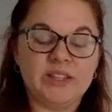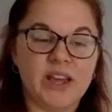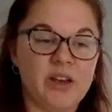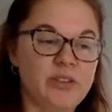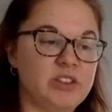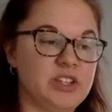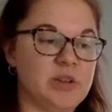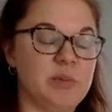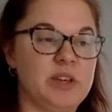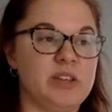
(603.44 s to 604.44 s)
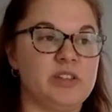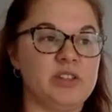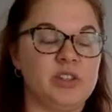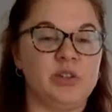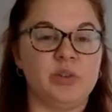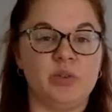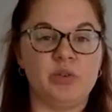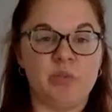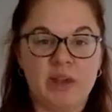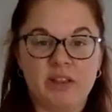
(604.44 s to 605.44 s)
down the gym into
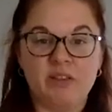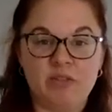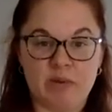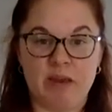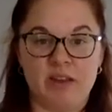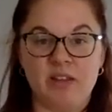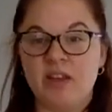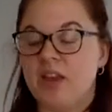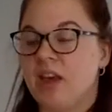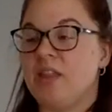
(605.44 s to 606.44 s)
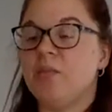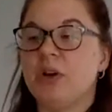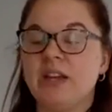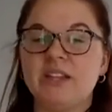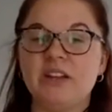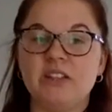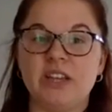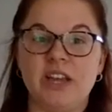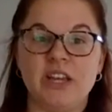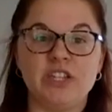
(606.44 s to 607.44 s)
male and female, and then break it down into
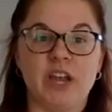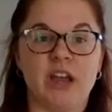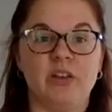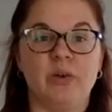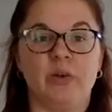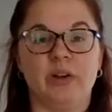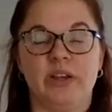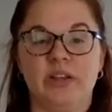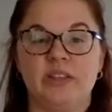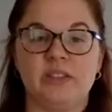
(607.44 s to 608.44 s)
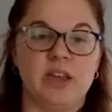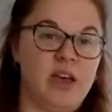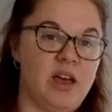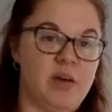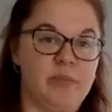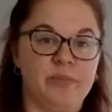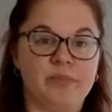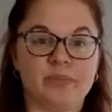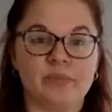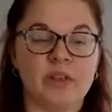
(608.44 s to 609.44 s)
age categories.
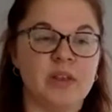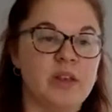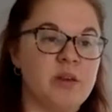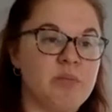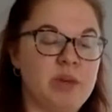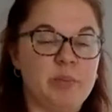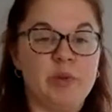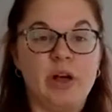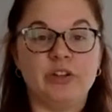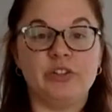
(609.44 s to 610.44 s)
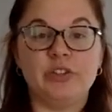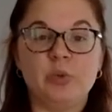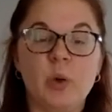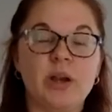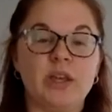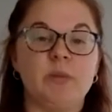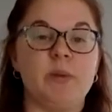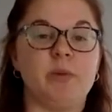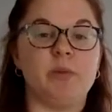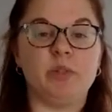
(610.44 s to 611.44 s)
People under 20,
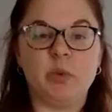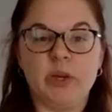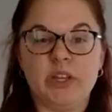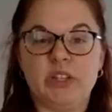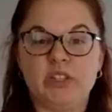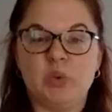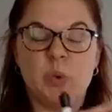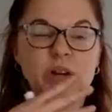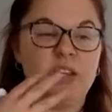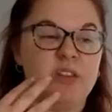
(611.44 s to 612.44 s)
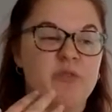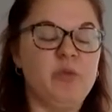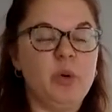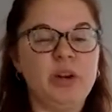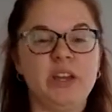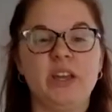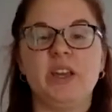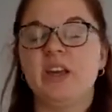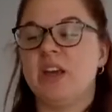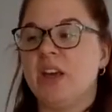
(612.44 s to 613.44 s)
people between 20 and
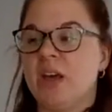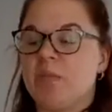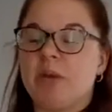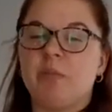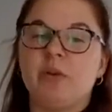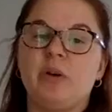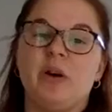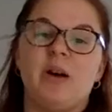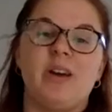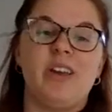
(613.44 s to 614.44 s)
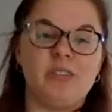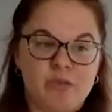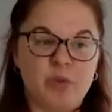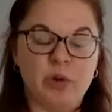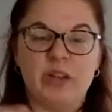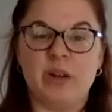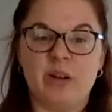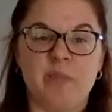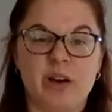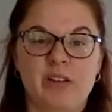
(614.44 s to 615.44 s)
40, and people in 40
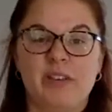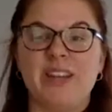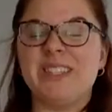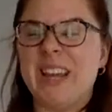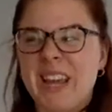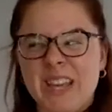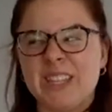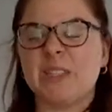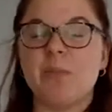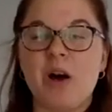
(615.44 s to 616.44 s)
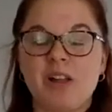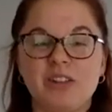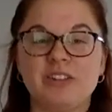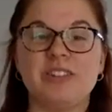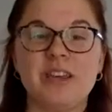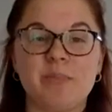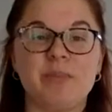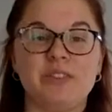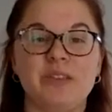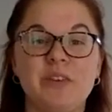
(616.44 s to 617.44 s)
and above, and take smaller
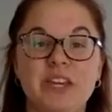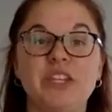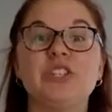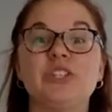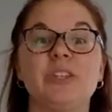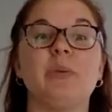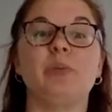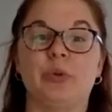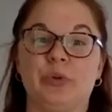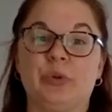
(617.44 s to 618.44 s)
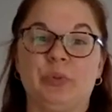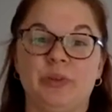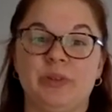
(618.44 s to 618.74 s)
samples of each subgroup.